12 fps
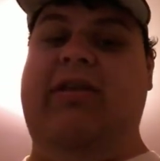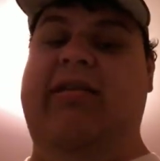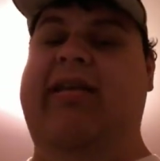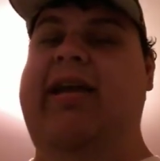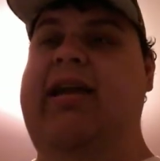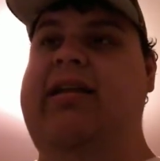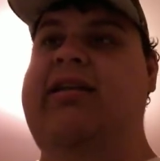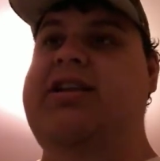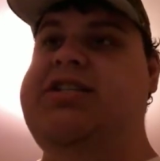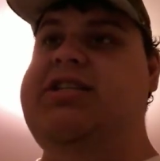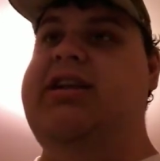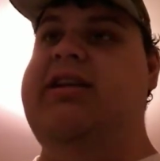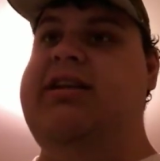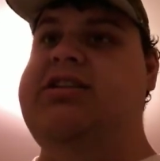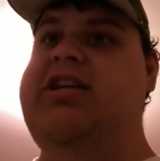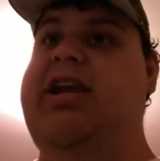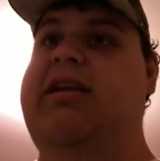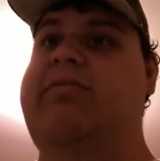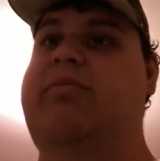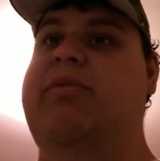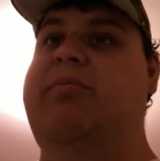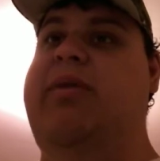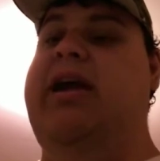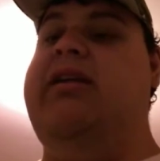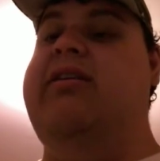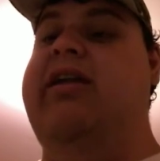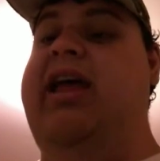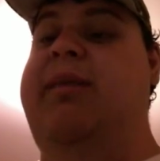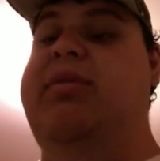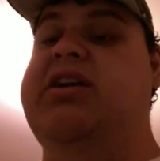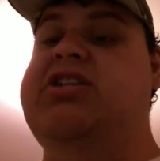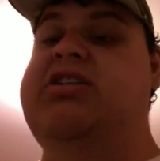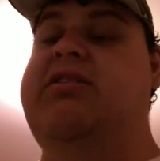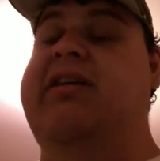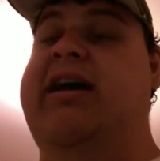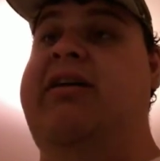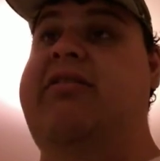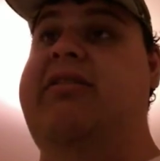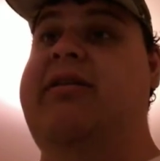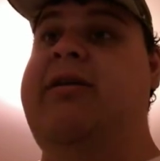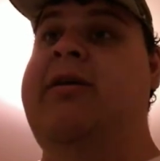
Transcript: Tequila and the chief. But back to the epic shootout.